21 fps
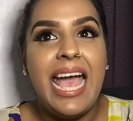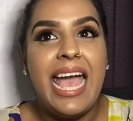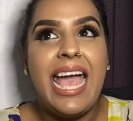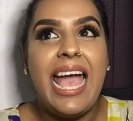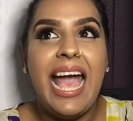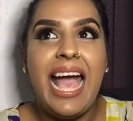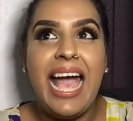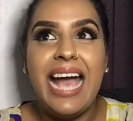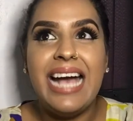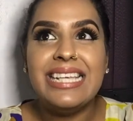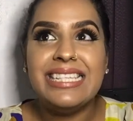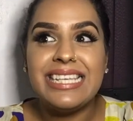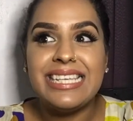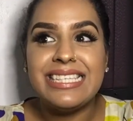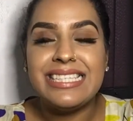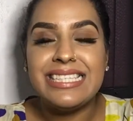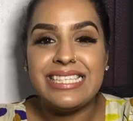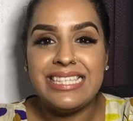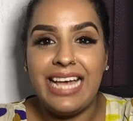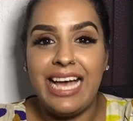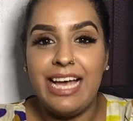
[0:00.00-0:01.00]
It has a
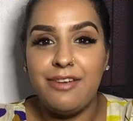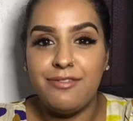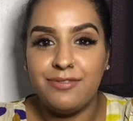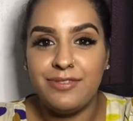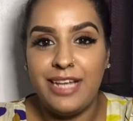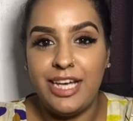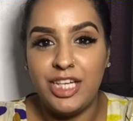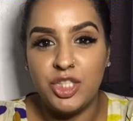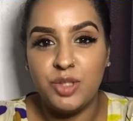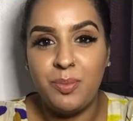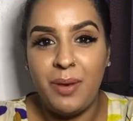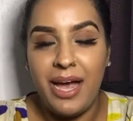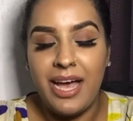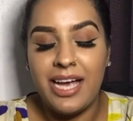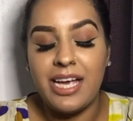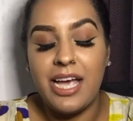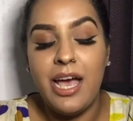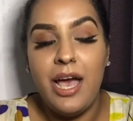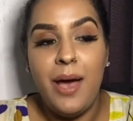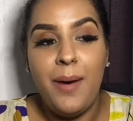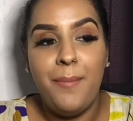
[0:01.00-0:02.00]
slight flashback,
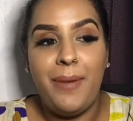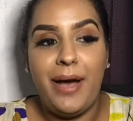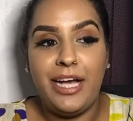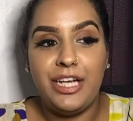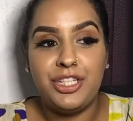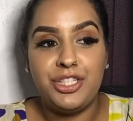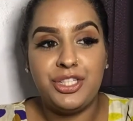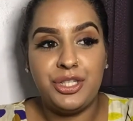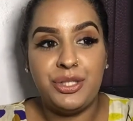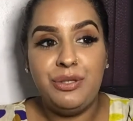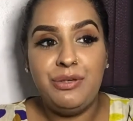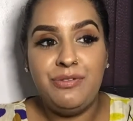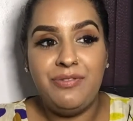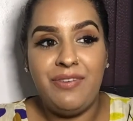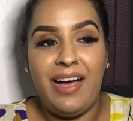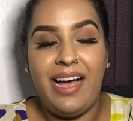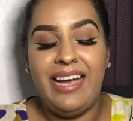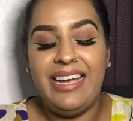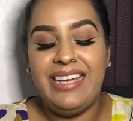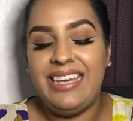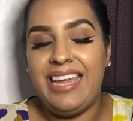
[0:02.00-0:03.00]
but I do
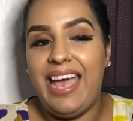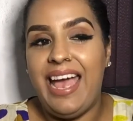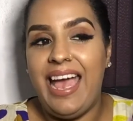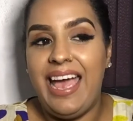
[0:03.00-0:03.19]
find